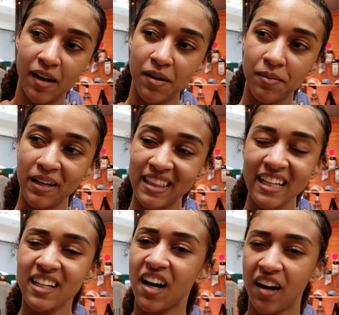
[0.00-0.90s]
I
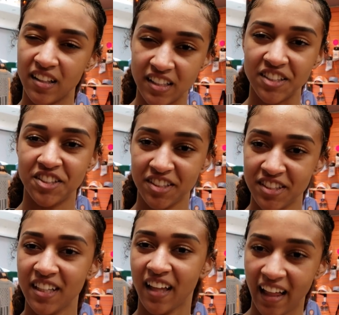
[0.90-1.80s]
think
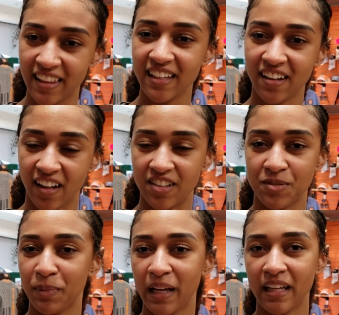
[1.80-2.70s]
college.
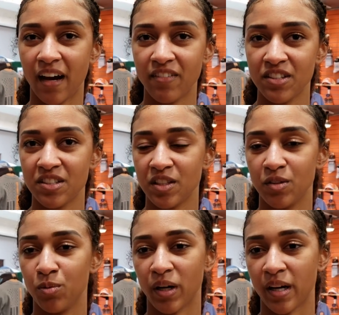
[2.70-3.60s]
But obviously
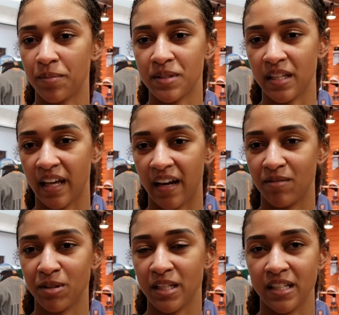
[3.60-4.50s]
you work up to that.
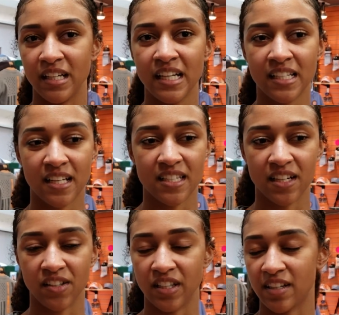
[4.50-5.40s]
I wouldn't
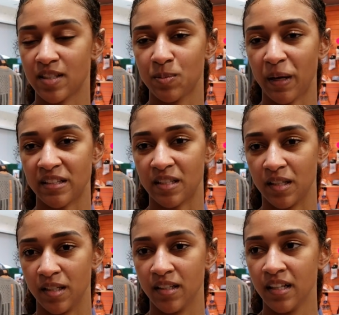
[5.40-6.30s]
necessarily expect
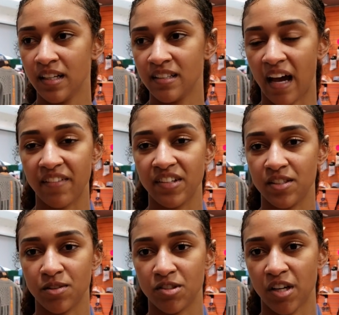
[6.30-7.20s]
to dive
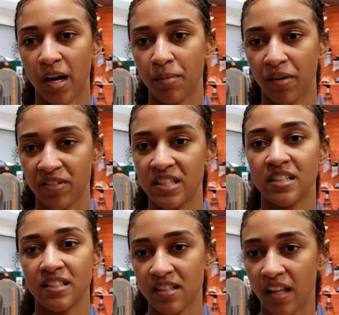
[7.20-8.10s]
into a job.
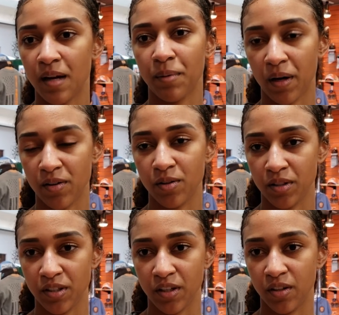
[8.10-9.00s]
Obviously it's a lot about who
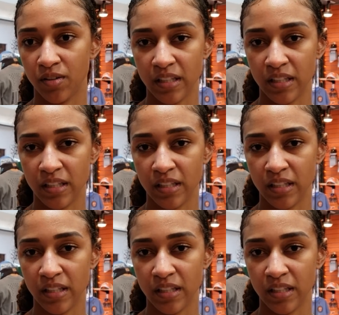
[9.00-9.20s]
you know.